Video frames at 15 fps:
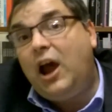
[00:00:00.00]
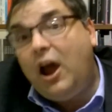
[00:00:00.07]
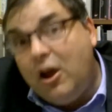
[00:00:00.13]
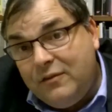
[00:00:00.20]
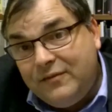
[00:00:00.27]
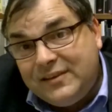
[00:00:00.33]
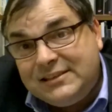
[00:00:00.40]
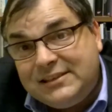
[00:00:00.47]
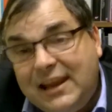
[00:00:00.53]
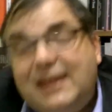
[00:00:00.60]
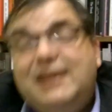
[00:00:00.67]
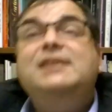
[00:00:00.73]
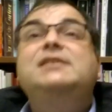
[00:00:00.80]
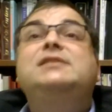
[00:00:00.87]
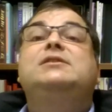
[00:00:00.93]

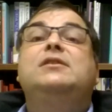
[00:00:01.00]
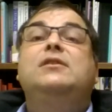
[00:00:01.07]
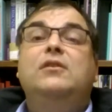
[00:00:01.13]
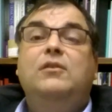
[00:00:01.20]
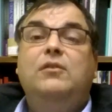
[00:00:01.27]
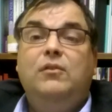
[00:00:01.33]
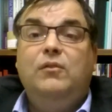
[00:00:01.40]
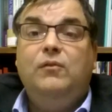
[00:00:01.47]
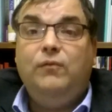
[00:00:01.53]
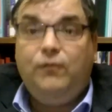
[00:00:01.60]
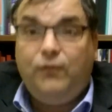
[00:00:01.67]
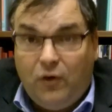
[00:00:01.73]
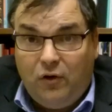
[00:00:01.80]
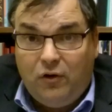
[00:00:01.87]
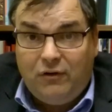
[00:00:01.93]
overseas
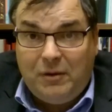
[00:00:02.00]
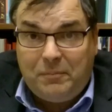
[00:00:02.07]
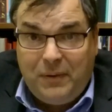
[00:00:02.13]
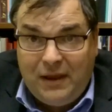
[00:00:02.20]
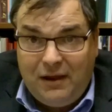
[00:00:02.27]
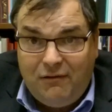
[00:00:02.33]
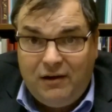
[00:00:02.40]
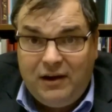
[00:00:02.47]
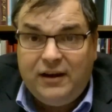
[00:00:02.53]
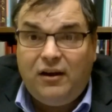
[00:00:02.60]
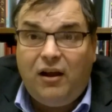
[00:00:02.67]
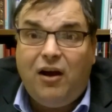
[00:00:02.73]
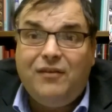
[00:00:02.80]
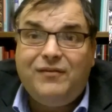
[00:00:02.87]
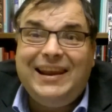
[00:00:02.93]
for a period
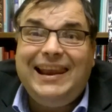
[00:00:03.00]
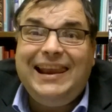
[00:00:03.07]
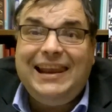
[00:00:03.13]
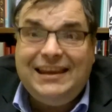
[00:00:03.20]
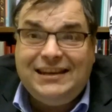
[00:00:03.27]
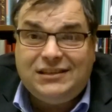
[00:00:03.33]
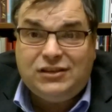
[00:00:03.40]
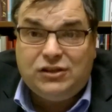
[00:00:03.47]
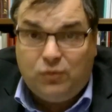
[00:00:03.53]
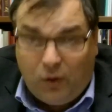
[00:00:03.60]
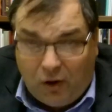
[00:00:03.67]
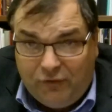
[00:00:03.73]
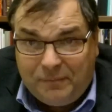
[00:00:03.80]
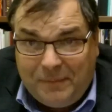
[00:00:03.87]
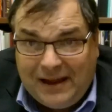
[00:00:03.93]
of at least
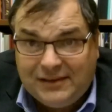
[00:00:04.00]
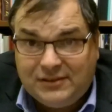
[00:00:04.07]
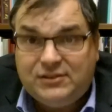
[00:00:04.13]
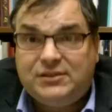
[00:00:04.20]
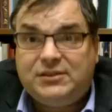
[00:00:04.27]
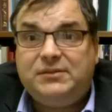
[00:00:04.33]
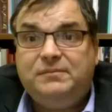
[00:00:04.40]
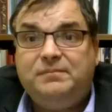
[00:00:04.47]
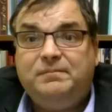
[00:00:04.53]
12 months.